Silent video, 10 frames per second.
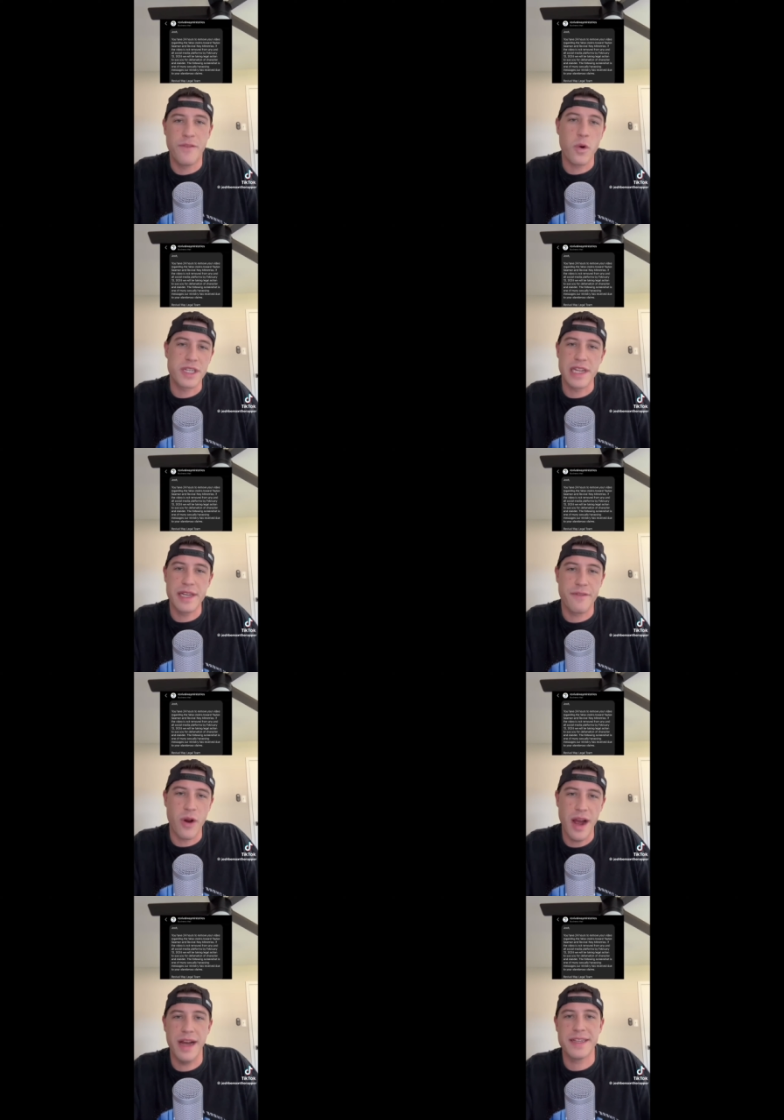Fortunately for
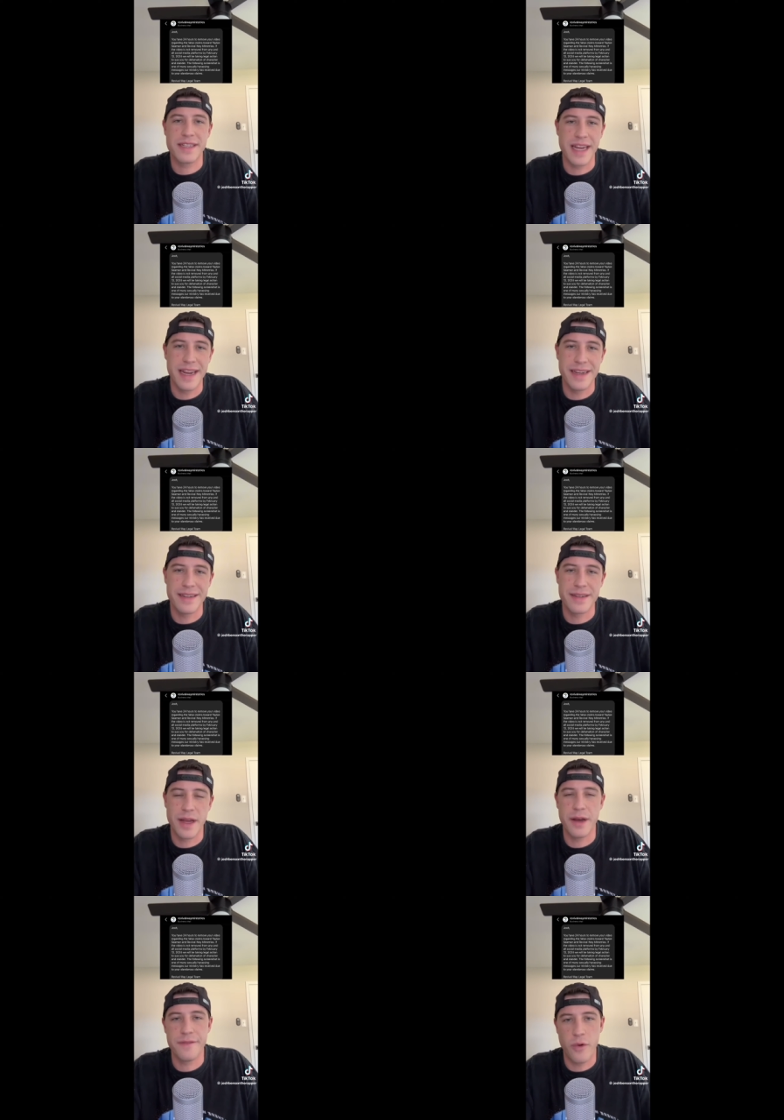us, and
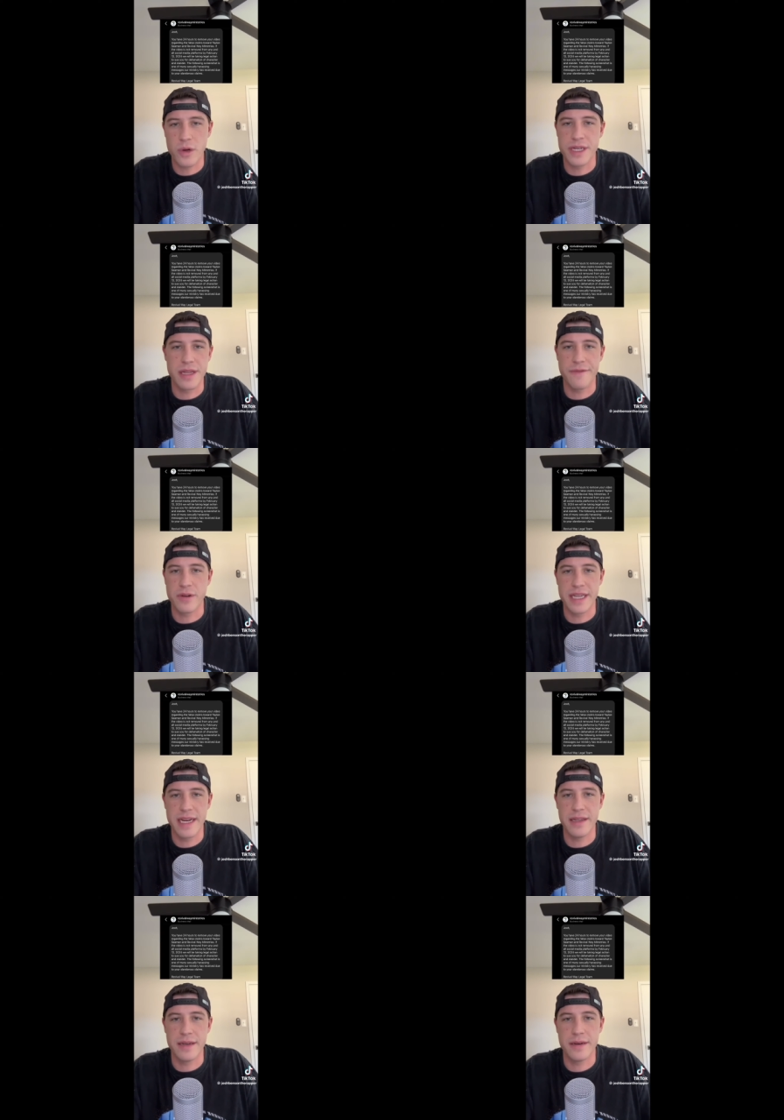unfortunately for
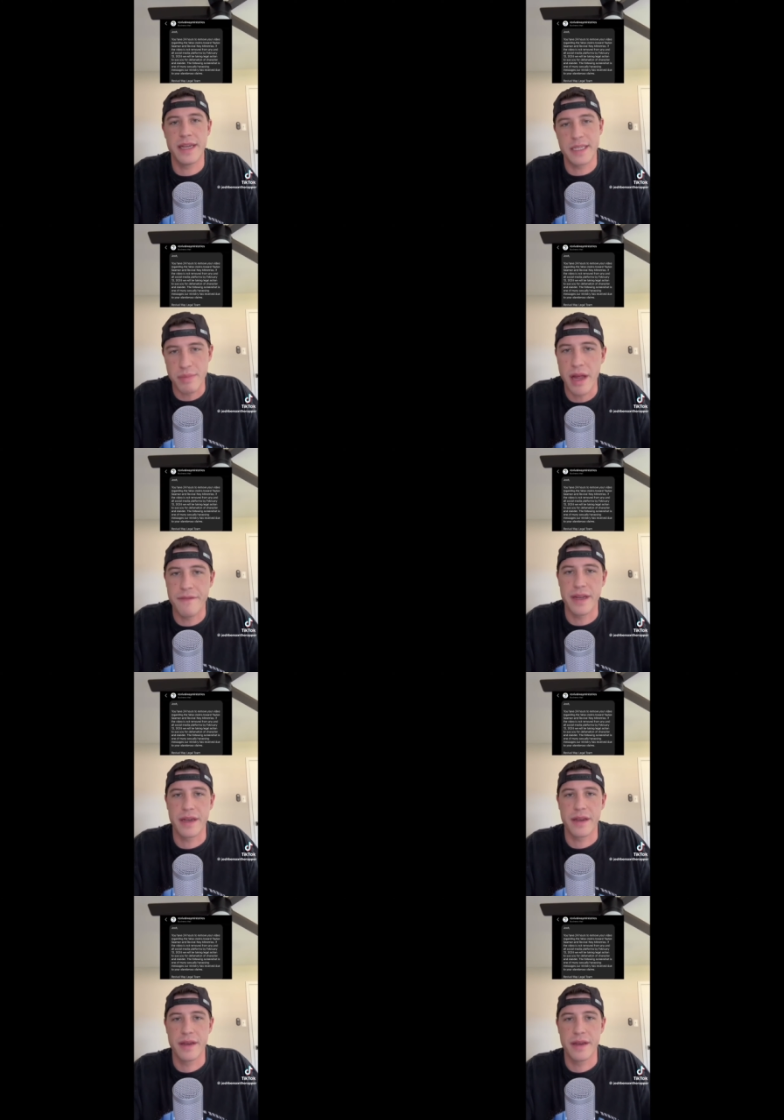Taylan, he's bluffing.